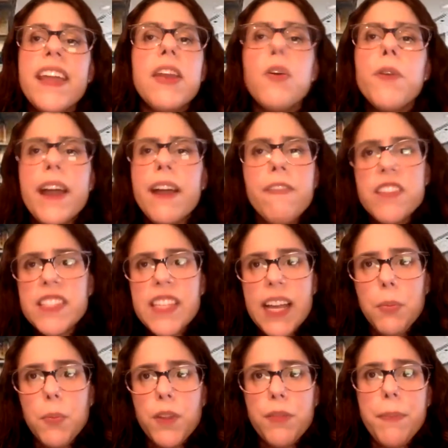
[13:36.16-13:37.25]
don't have the
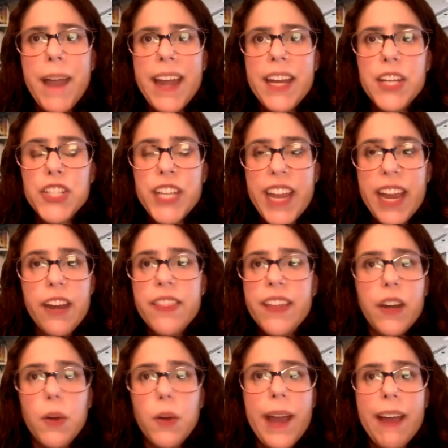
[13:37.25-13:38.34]
time with managed care. They
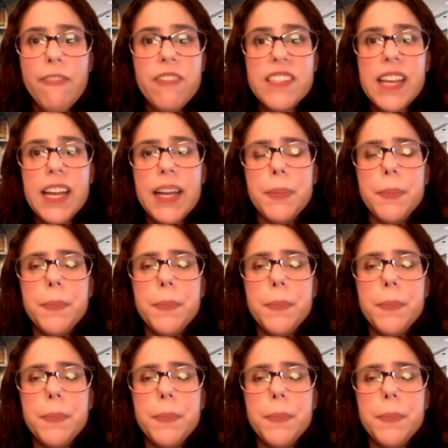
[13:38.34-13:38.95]
don't have the time.